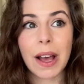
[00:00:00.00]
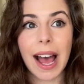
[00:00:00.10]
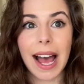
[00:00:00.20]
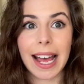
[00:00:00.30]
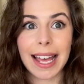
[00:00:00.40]

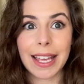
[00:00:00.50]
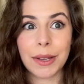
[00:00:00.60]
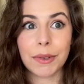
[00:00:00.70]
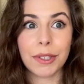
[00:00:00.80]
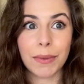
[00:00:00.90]
I
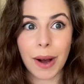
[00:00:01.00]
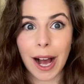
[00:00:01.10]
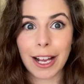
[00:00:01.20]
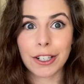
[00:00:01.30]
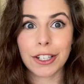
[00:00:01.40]
used to
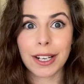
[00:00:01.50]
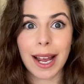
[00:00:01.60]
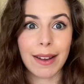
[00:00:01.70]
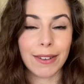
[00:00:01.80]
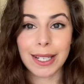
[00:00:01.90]
watch
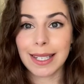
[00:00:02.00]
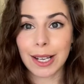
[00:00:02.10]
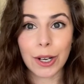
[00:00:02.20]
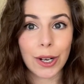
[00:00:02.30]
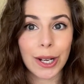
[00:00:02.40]
every
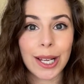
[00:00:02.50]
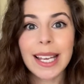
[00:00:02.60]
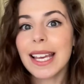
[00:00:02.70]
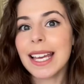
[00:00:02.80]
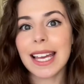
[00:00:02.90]
single
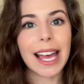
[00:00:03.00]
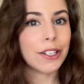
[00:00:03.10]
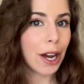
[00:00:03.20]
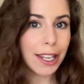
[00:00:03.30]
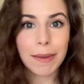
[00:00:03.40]

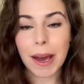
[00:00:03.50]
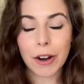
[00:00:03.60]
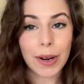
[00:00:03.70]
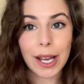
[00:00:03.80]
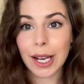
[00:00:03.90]

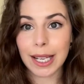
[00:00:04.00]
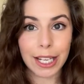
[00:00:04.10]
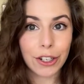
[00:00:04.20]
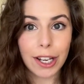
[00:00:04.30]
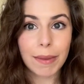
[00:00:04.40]
documentary on
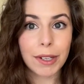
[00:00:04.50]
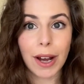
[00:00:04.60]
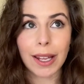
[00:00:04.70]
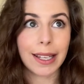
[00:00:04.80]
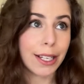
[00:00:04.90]
Egypt
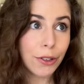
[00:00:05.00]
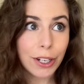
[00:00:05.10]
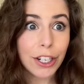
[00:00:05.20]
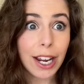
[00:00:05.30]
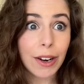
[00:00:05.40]
on the History
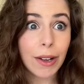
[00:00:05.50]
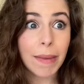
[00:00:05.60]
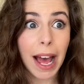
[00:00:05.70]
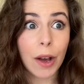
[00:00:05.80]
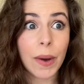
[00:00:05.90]
Channel
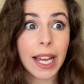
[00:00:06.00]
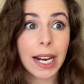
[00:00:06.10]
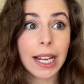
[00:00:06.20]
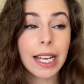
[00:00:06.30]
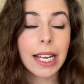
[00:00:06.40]
back
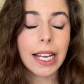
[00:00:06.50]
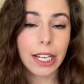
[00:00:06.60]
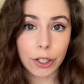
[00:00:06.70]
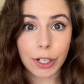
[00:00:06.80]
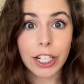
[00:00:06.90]
when
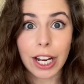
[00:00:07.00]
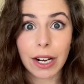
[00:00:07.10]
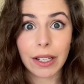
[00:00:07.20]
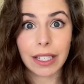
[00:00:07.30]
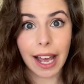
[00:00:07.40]
History
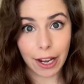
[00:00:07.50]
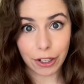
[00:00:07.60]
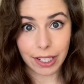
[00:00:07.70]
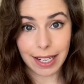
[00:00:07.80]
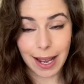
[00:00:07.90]
Channel
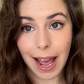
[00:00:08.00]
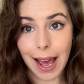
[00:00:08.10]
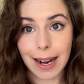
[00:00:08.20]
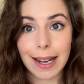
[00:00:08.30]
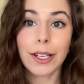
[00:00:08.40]
actually
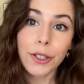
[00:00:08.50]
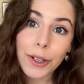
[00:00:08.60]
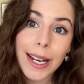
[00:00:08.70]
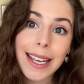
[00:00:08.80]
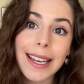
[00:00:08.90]
had
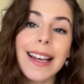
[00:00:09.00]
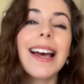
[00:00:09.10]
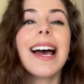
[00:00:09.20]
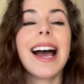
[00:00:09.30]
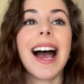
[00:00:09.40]
history.
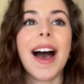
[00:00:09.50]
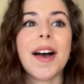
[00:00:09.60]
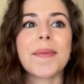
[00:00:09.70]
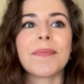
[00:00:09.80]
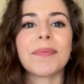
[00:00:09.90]

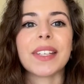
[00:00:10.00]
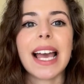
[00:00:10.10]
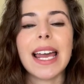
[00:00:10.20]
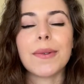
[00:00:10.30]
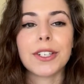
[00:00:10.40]
Um,
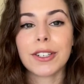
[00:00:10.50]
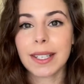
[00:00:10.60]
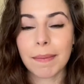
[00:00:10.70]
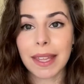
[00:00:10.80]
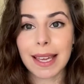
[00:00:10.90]
and it was just
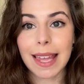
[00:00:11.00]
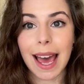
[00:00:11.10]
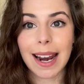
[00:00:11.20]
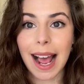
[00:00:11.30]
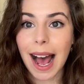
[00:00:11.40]
something
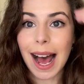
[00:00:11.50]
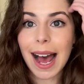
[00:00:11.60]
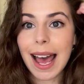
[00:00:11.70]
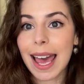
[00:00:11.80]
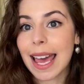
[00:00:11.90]
that
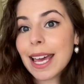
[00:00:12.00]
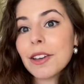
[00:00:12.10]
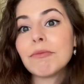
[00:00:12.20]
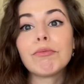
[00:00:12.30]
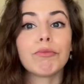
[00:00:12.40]
I
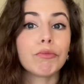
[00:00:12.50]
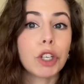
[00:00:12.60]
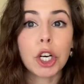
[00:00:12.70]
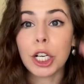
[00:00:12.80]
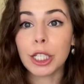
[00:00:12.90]

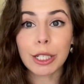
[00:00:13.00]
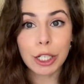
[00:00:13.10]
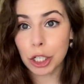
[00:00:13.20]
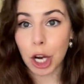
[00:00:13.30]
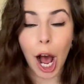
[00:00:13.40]
couldn't
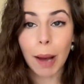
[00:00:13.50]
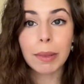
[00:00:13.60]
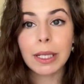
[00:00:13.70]
stop